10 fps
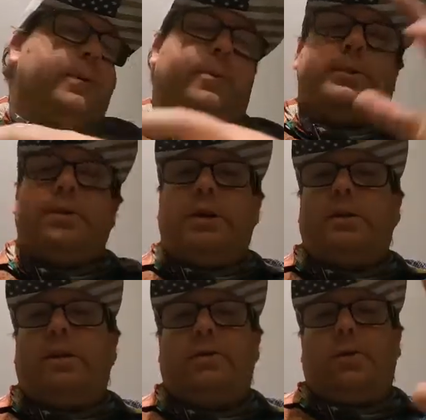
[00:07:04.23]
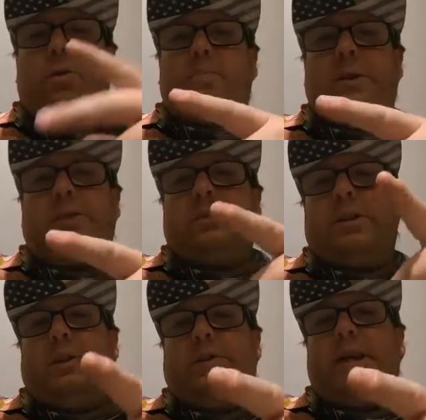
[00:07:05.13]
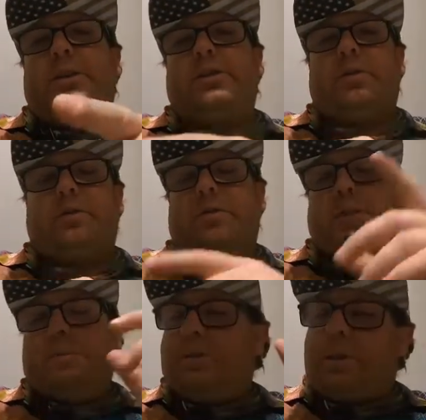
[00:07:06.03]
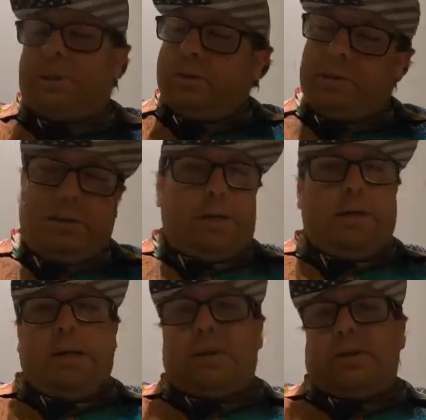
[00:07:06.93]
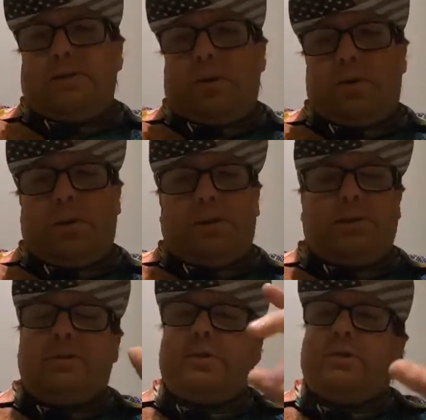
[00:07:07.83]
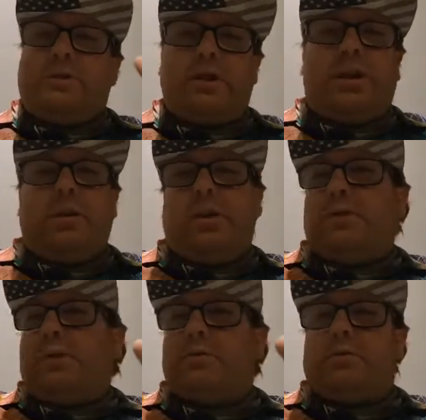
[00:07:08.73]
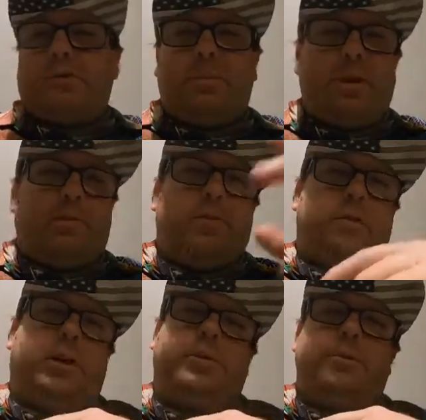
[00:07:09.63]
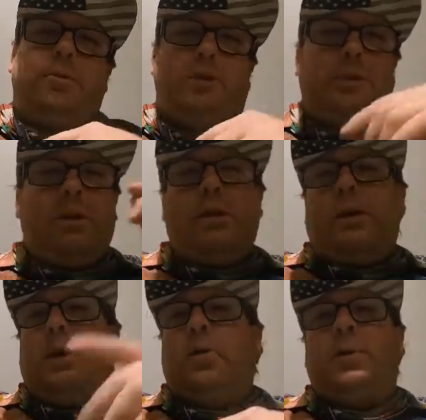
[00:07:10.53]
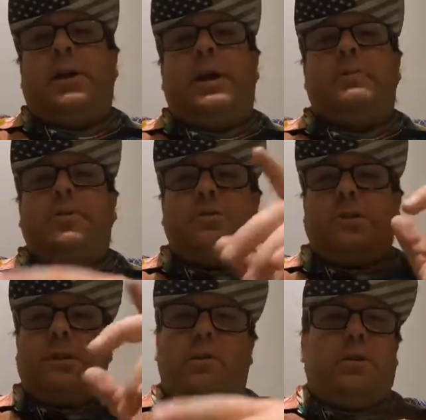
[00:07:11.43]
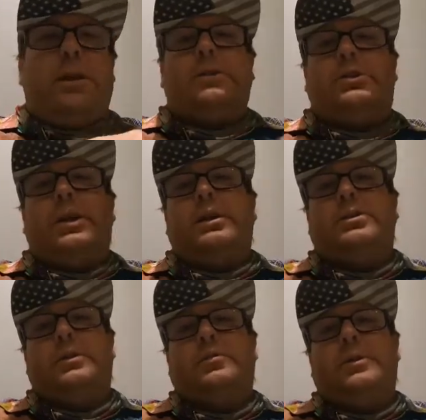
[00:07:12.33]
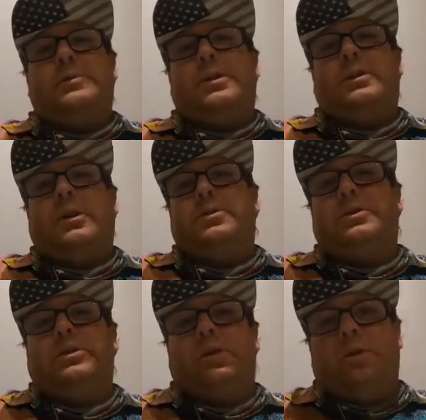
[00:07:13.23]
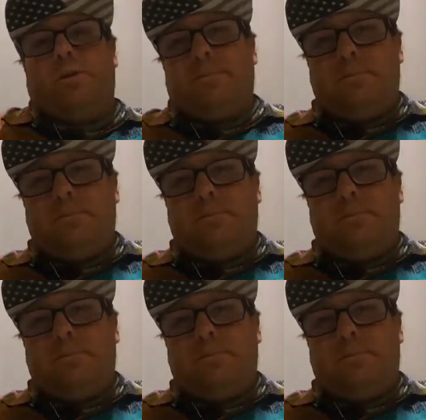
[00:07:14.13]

Anyways, I love y'all. Be safe. Catch you on the flip side. And as always, stay loving, respectful, humble, helping neighbors, and I'll catch you guys on the flip side. Deuces, y'all.